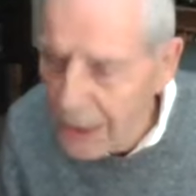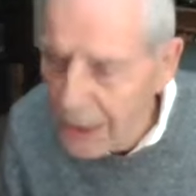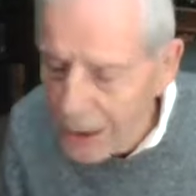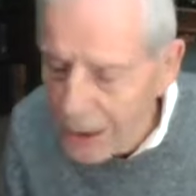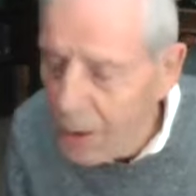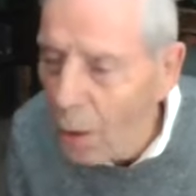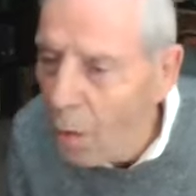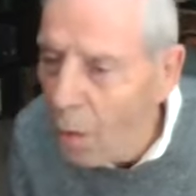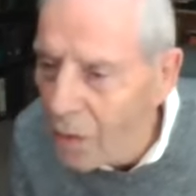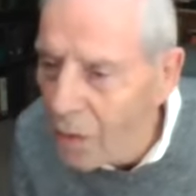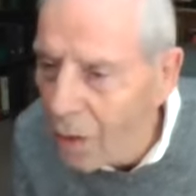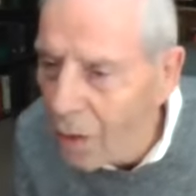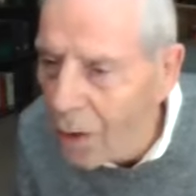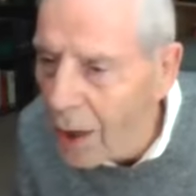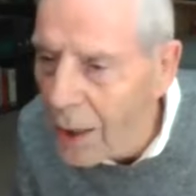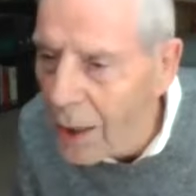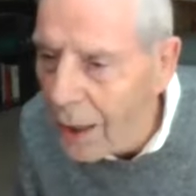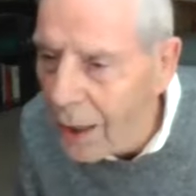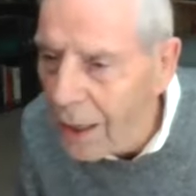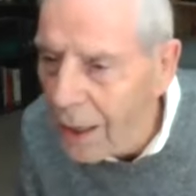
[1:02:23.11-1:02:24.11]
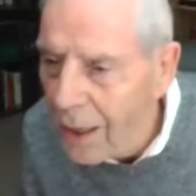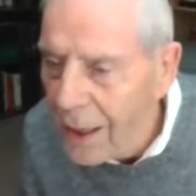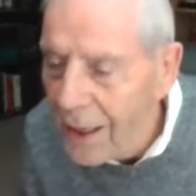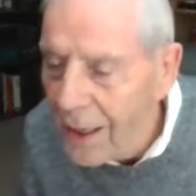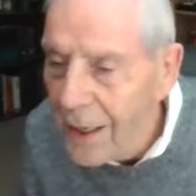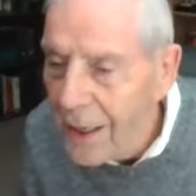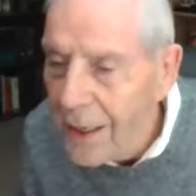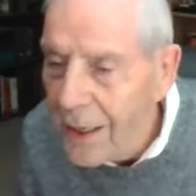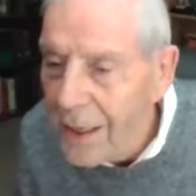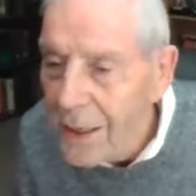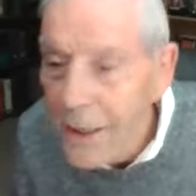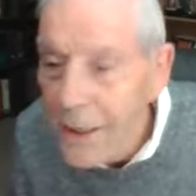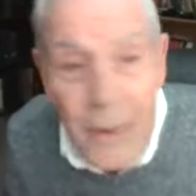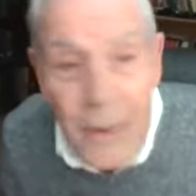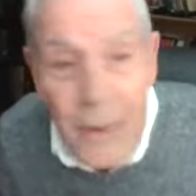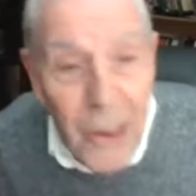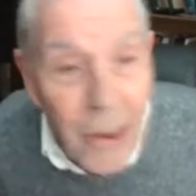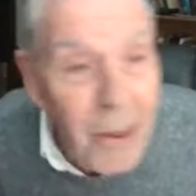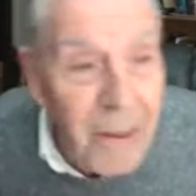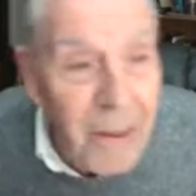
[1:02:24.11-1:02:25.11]
You just go for it.
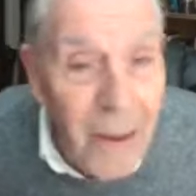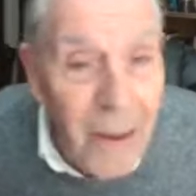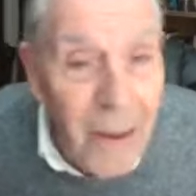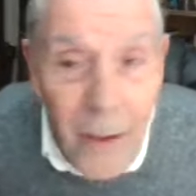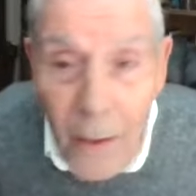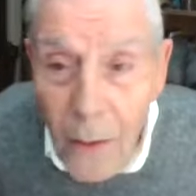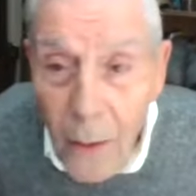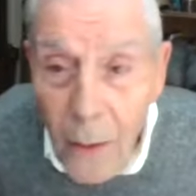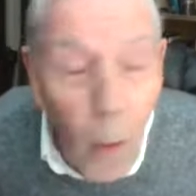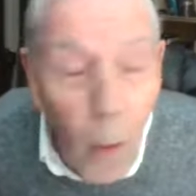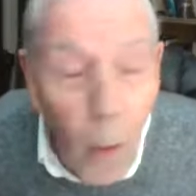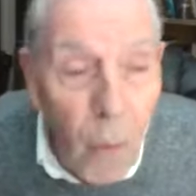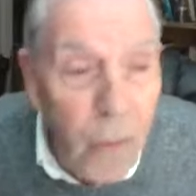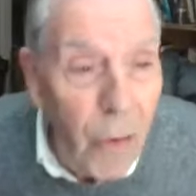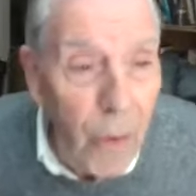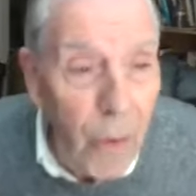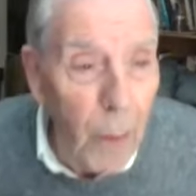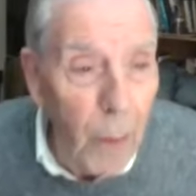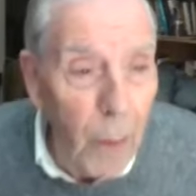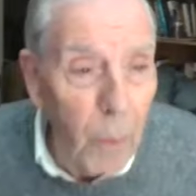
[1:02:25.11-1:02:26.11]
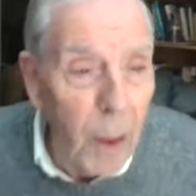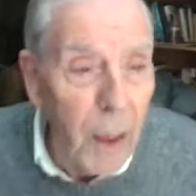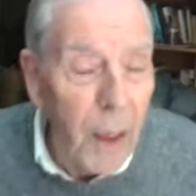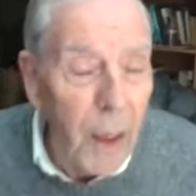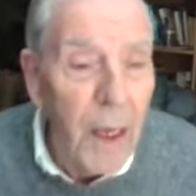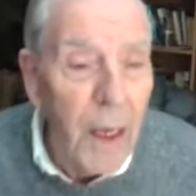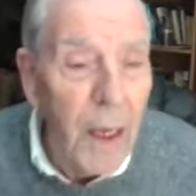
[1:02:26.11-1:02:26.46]
You just go for him.